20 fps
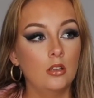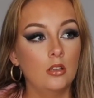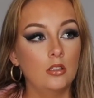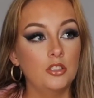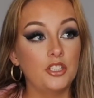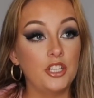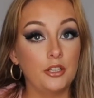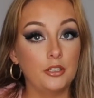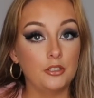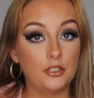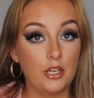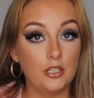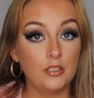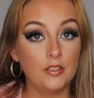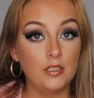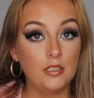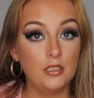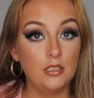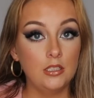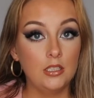Shetland
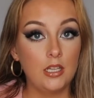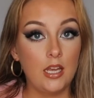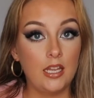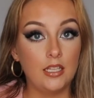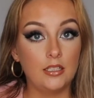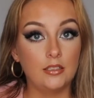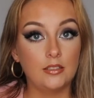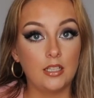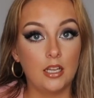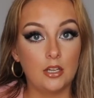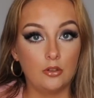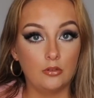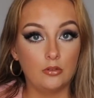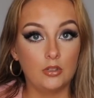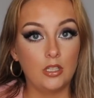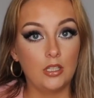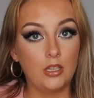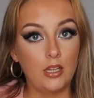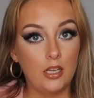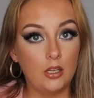Housing and done all
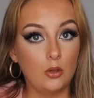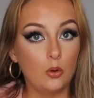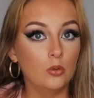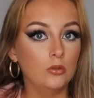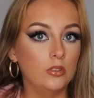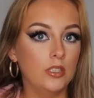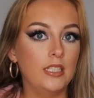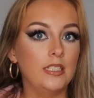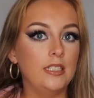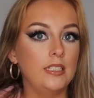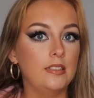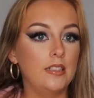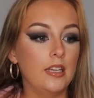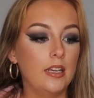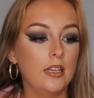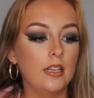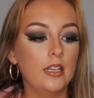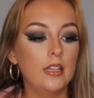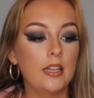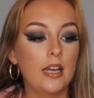the like old ladies
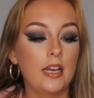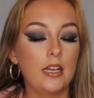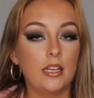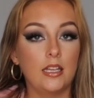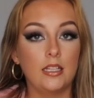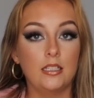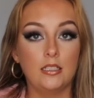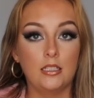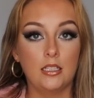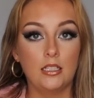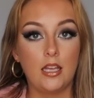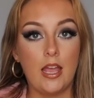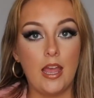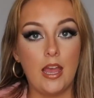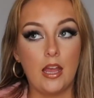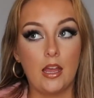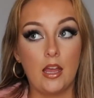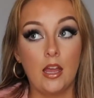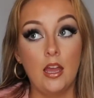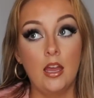hair and that, and
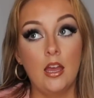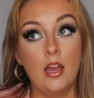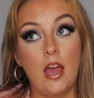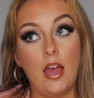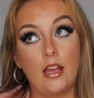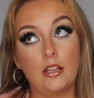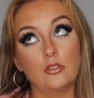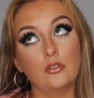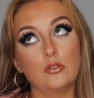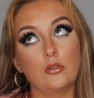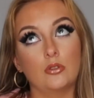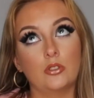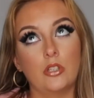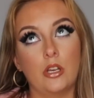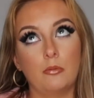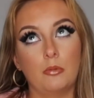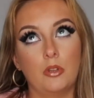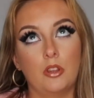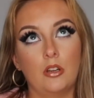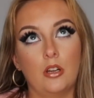uh, I used to go
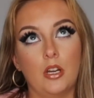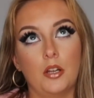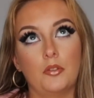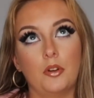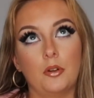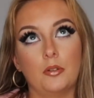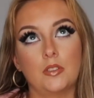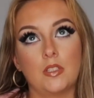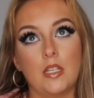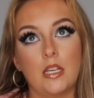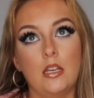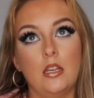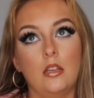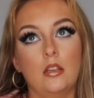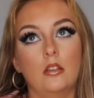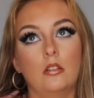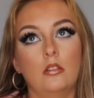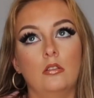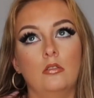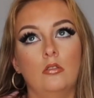down with her if I was
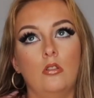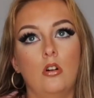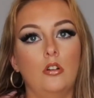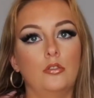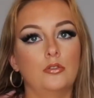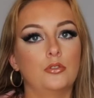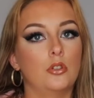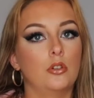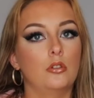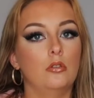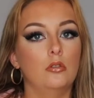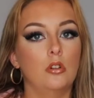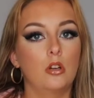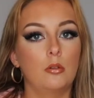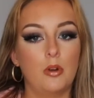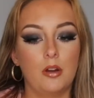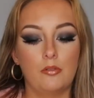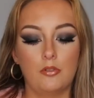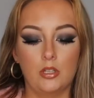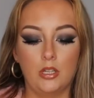like off school or
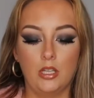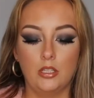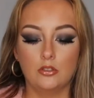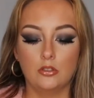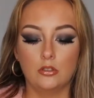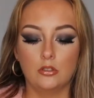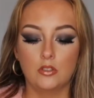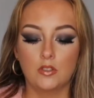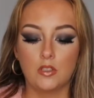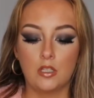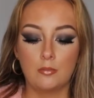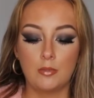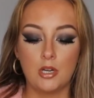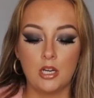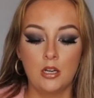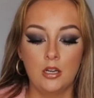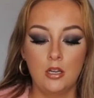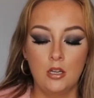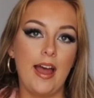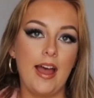whatever, like during the
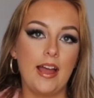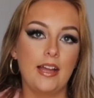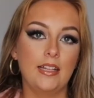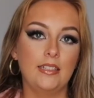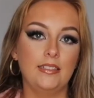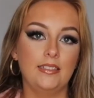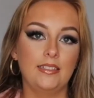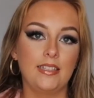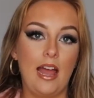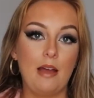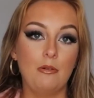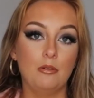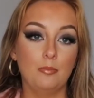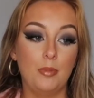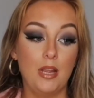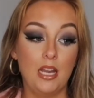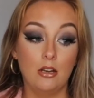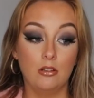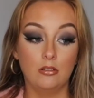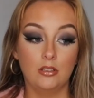summer, and I would
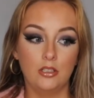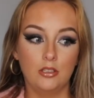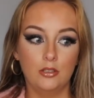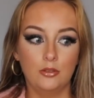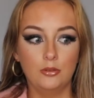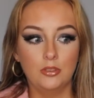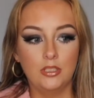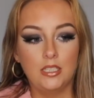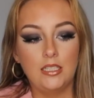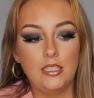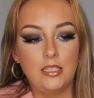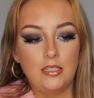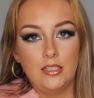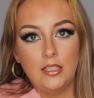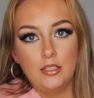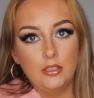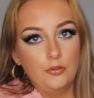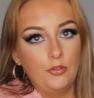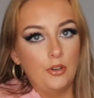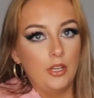paint all the old ladies
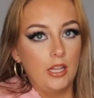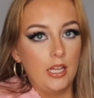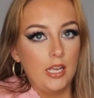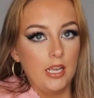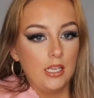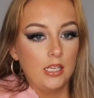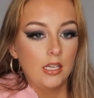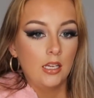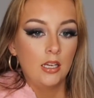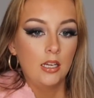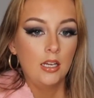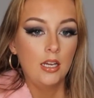nails for like,